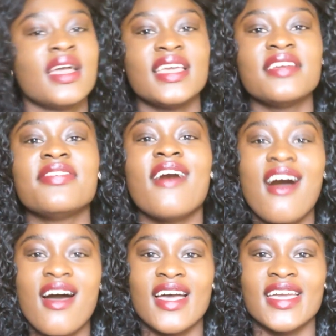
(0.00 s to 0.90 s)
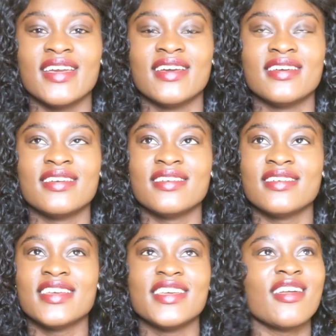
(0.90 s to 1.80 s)
If I,
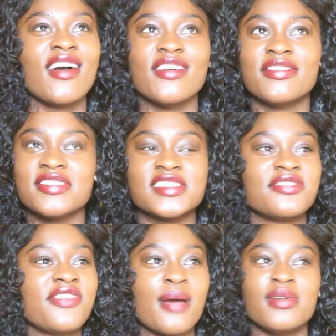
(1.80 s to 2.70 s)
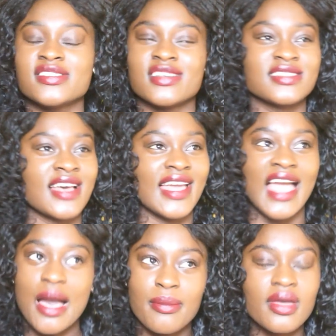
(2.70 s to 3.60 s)
you know, if as fabulous as I
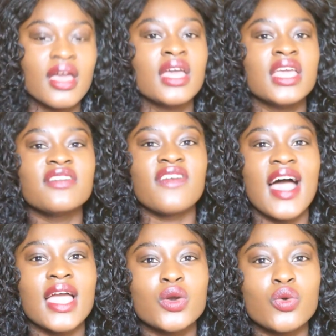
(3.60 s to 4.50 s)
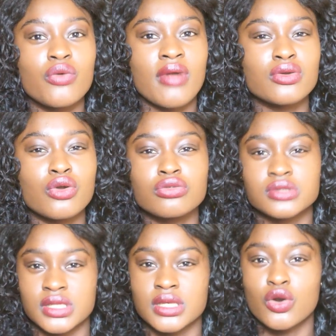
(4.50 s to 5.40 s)
am, if I go around all
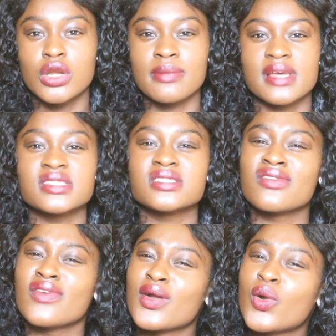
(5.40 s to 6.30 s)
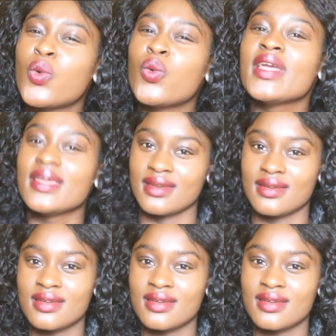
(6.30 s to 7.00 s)
day calling myself a queen,